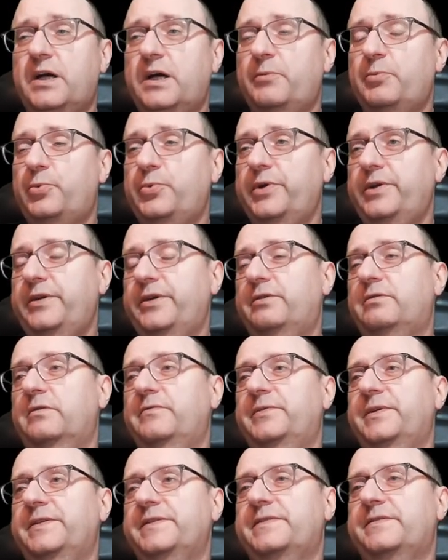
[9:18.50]
really
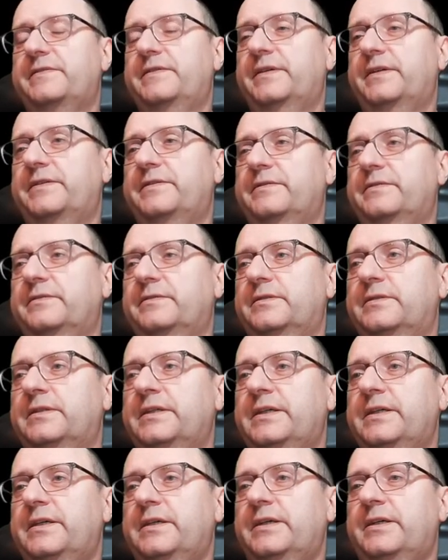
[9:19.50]
convinced that
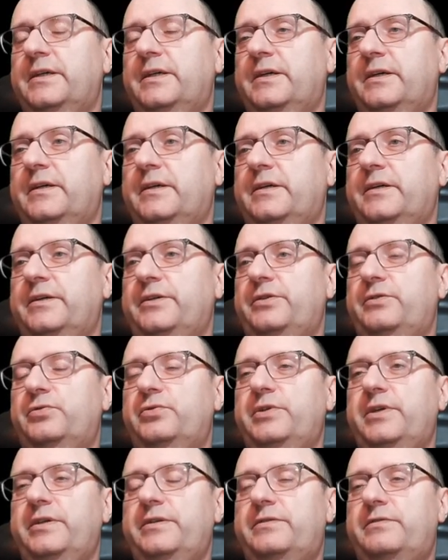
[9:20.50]

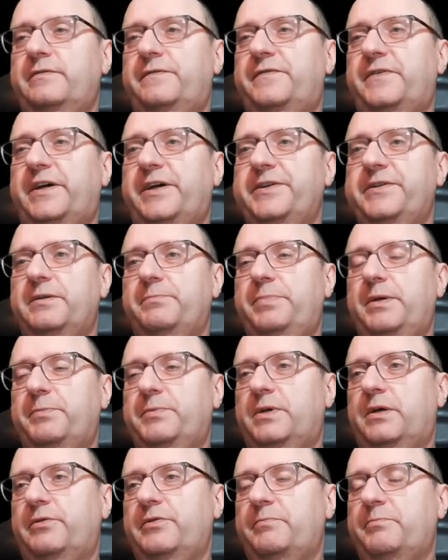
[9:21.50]
you need to find the
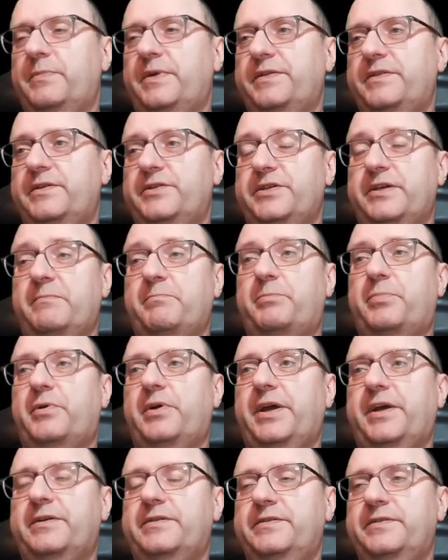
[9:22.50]
pip count method and
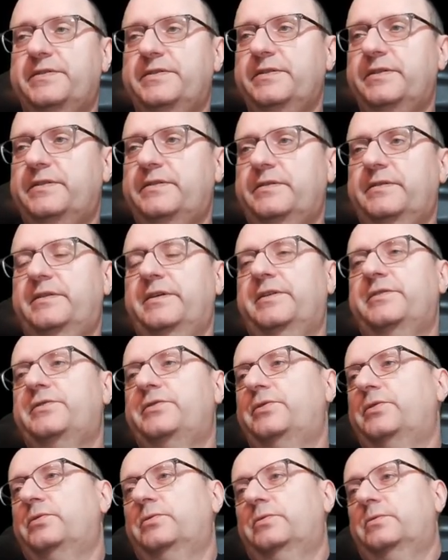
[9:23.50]
practice it,
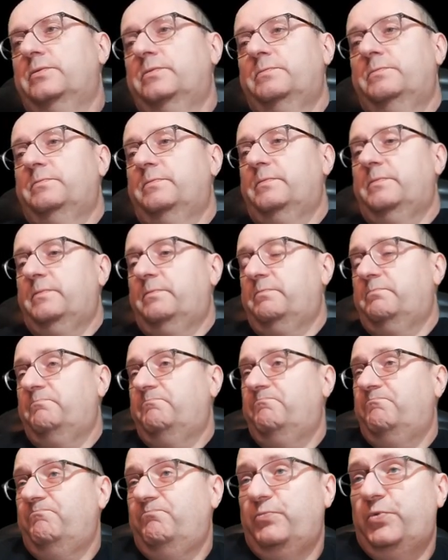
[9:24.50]
that you
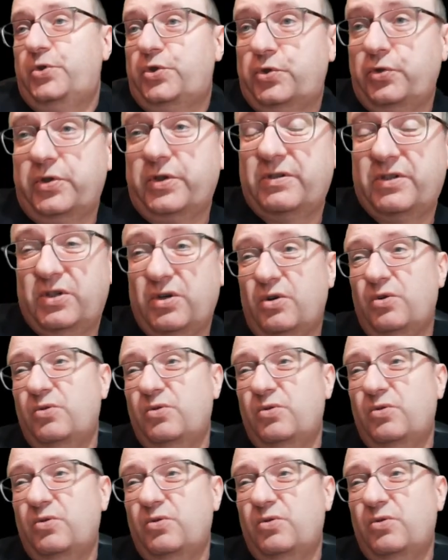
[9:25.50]
should